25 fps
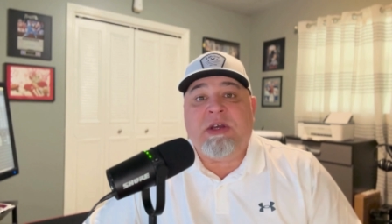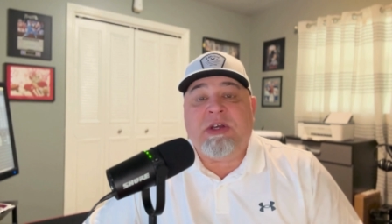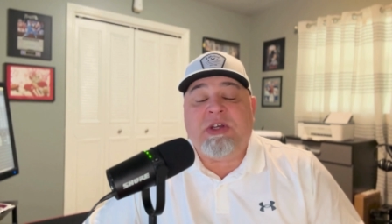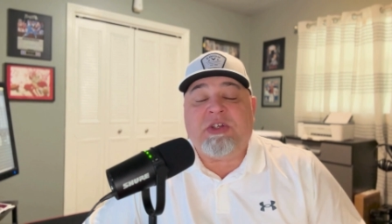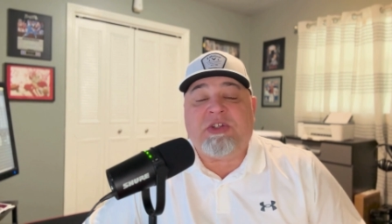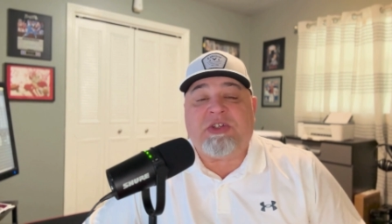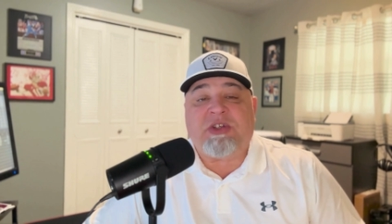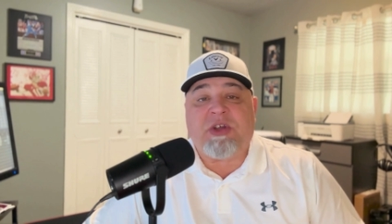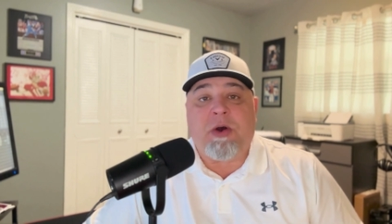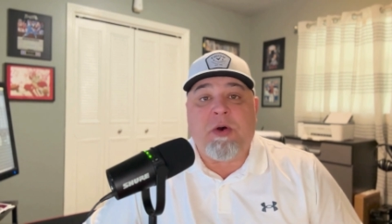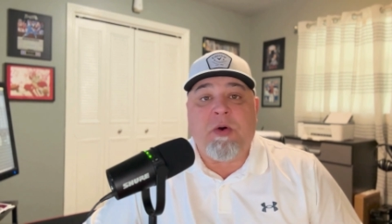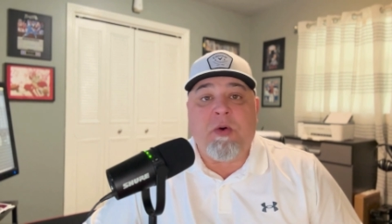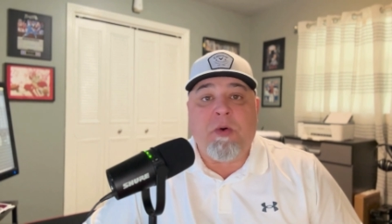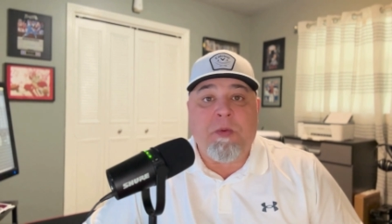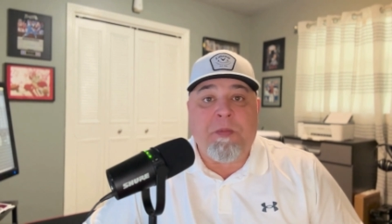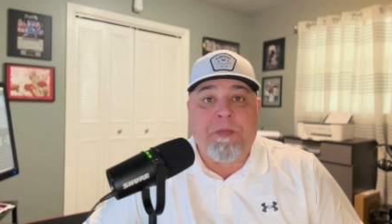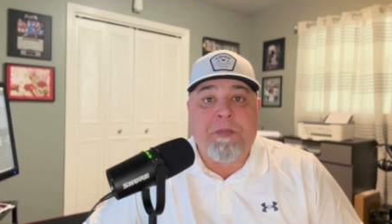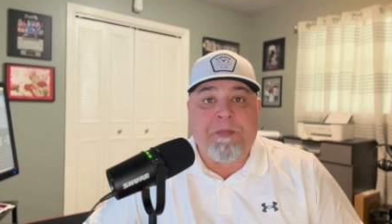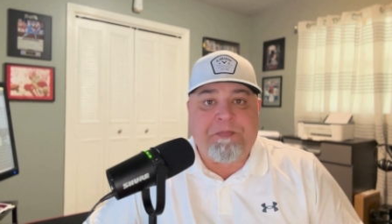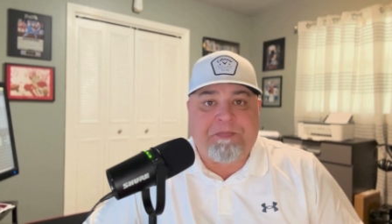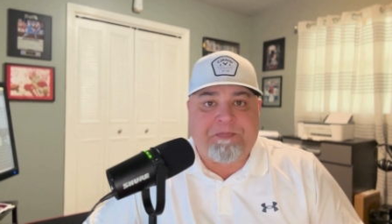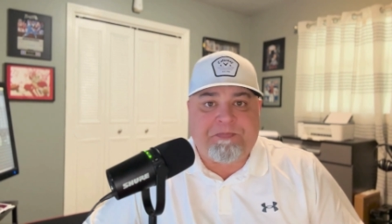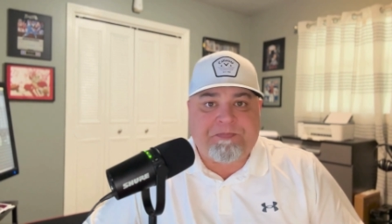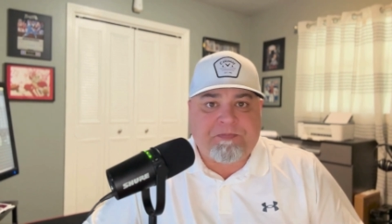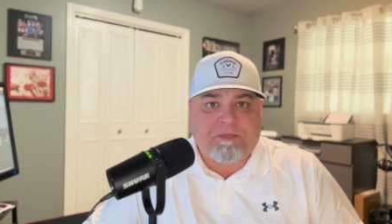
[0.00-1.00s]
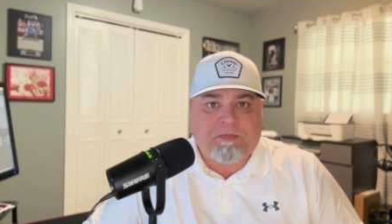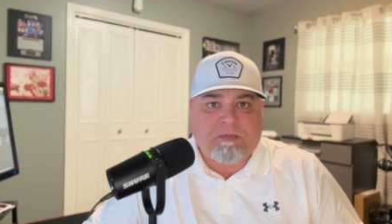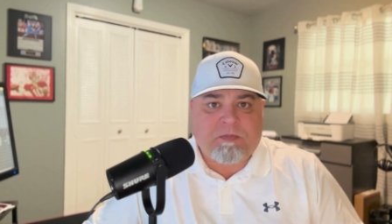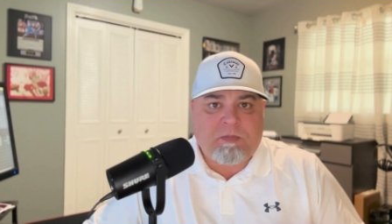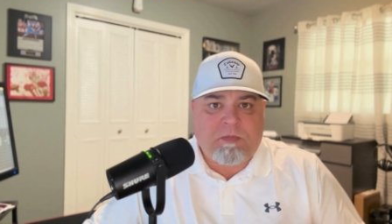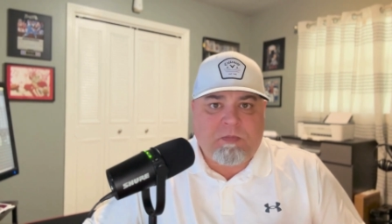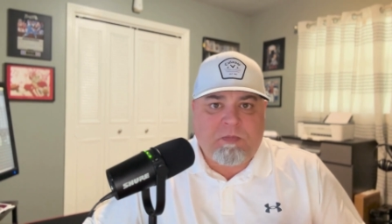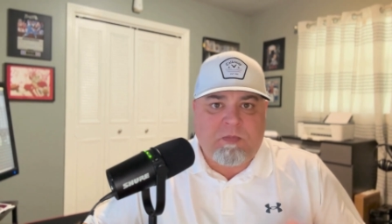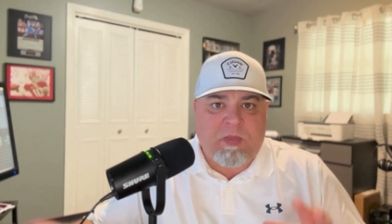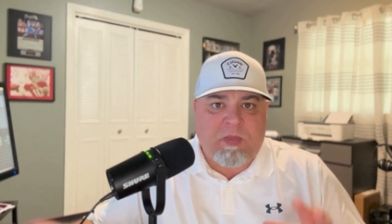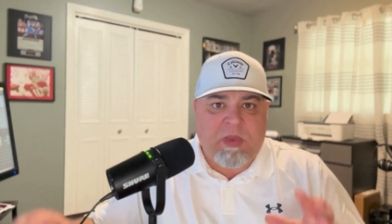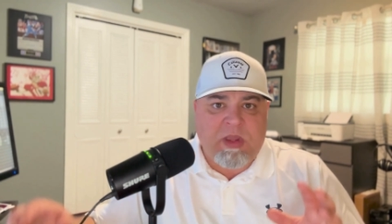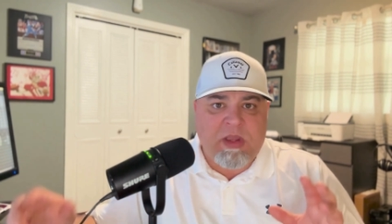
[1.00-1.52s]
So
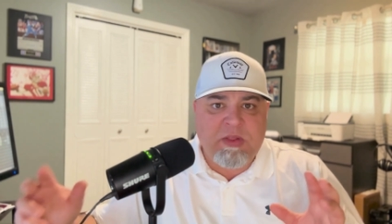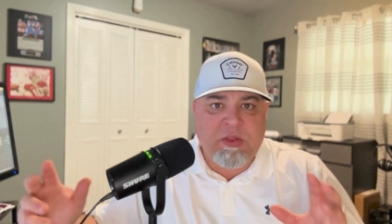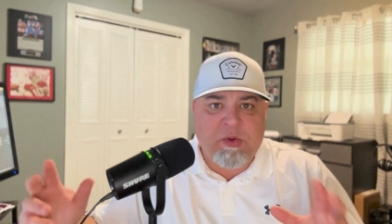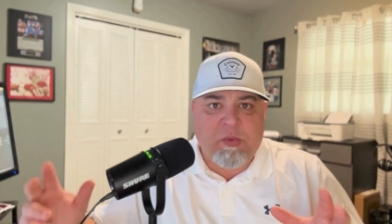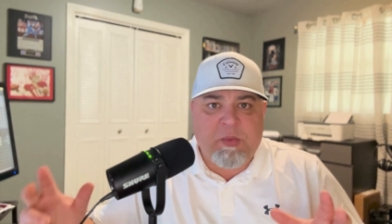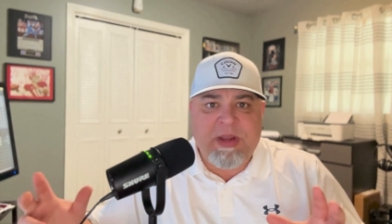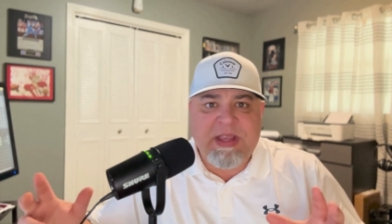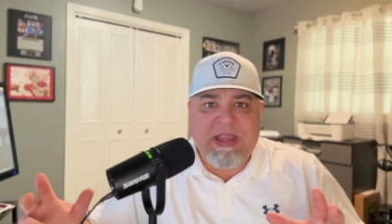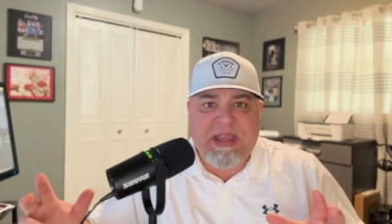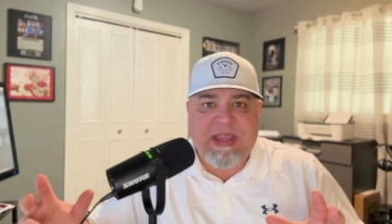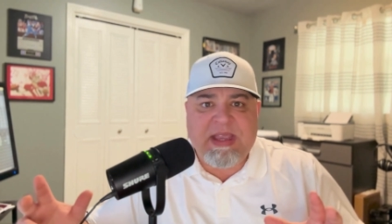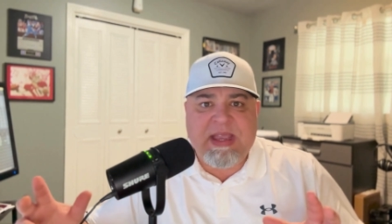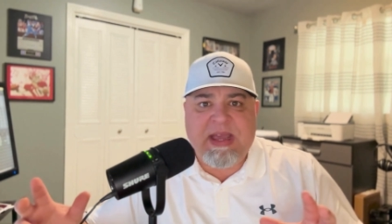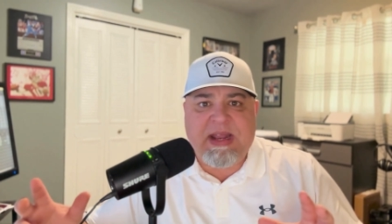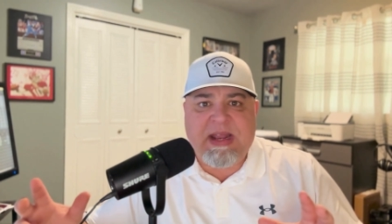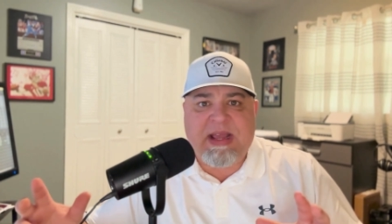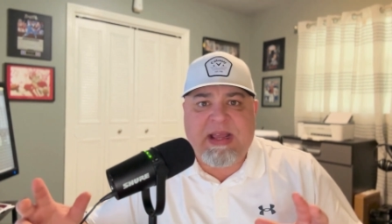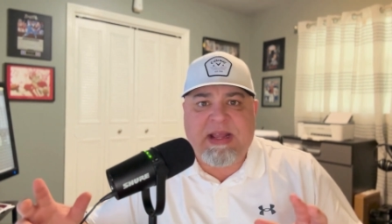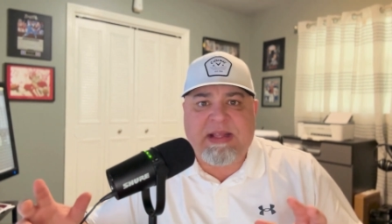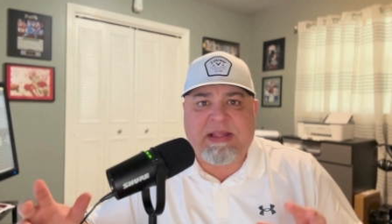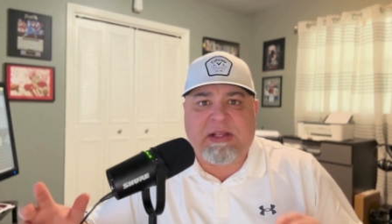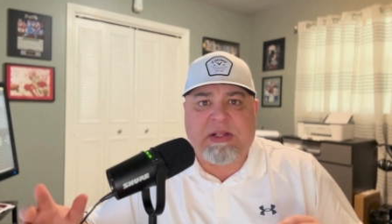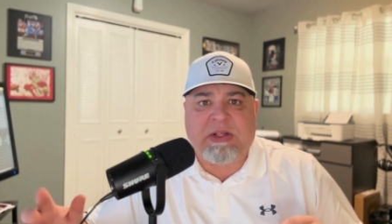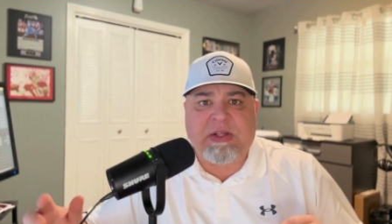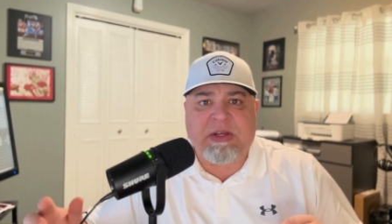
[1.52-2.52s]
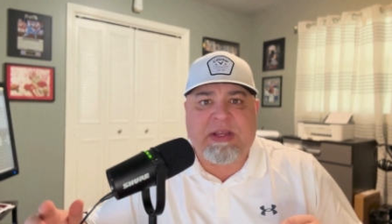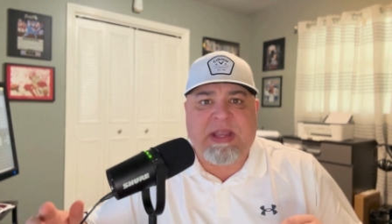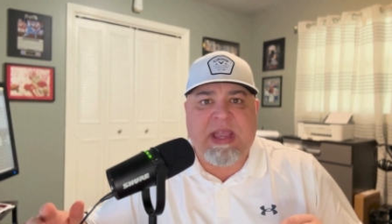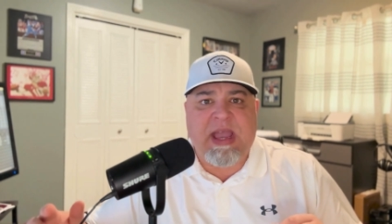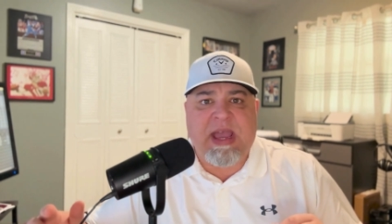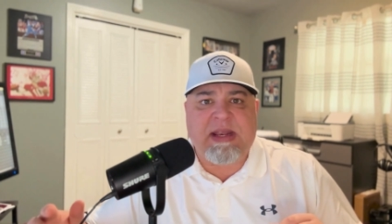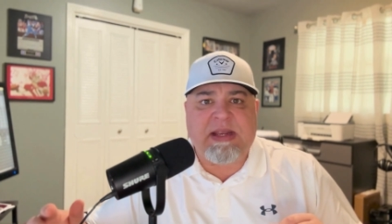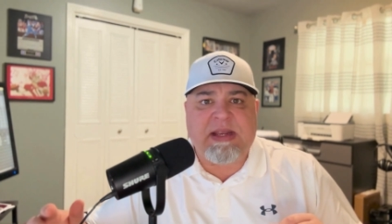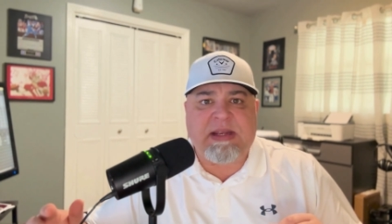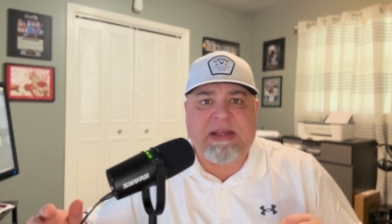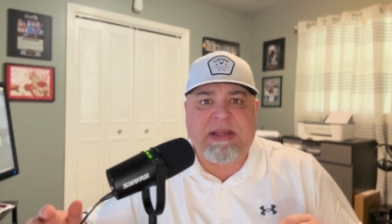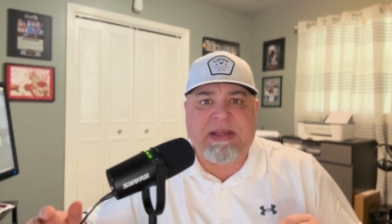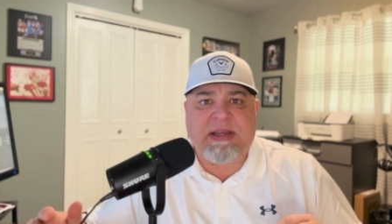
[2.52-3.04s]
the way you kind of have to look
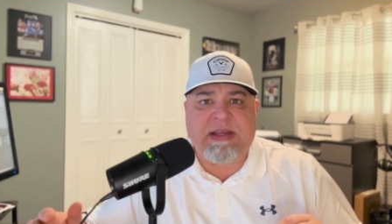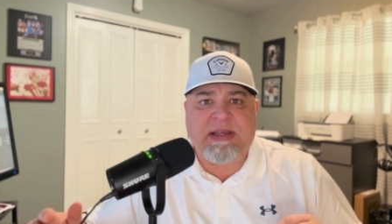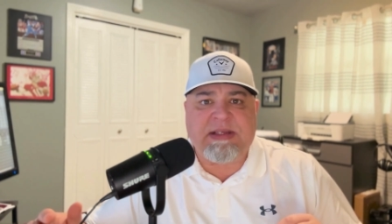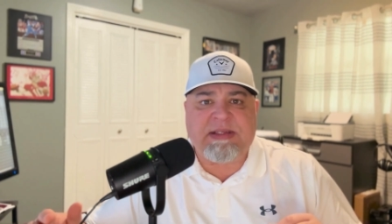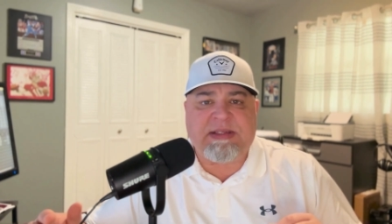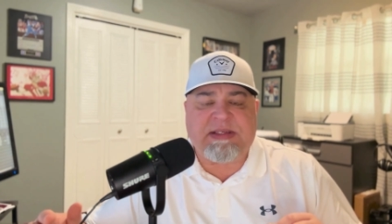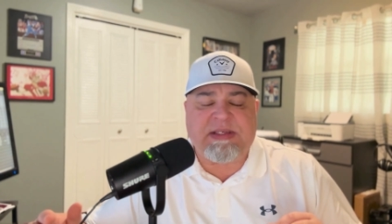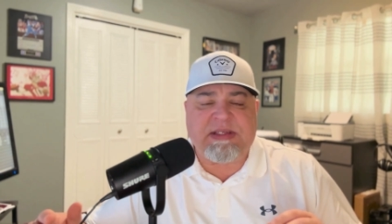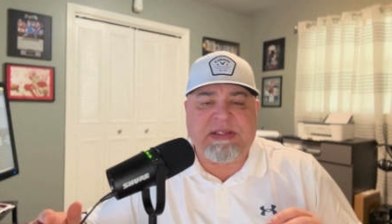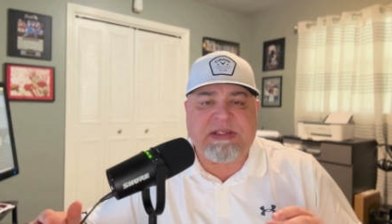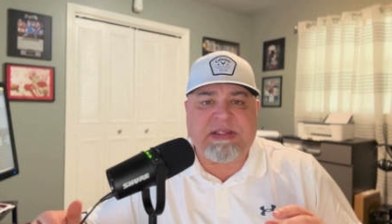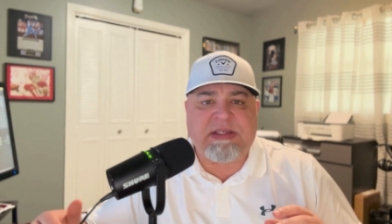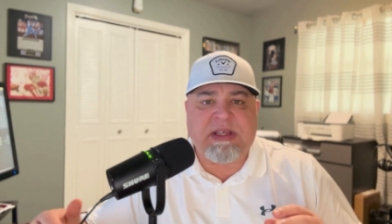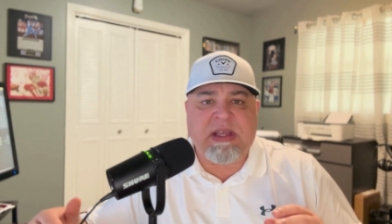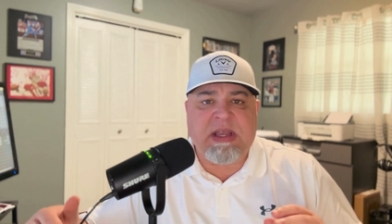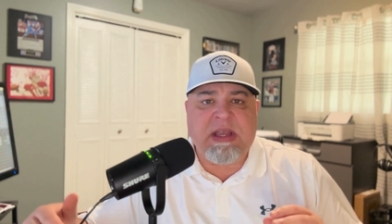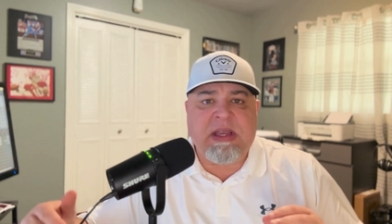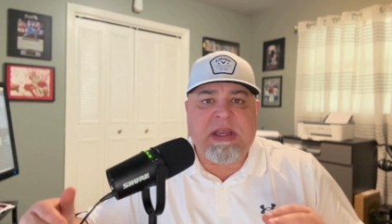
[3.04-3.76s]
at it is